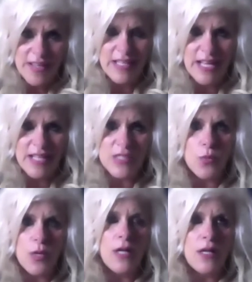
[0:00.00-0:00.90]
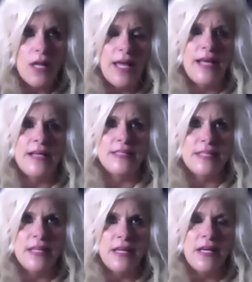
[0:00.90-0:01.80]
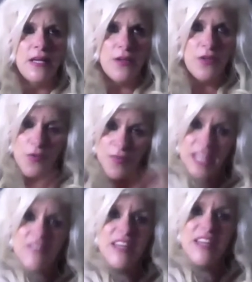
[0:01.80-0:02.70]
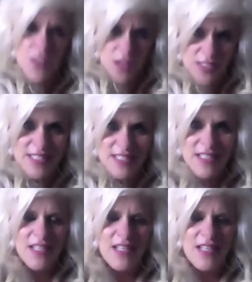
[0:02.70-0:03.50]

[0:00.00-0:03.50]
as well as you forgiving others.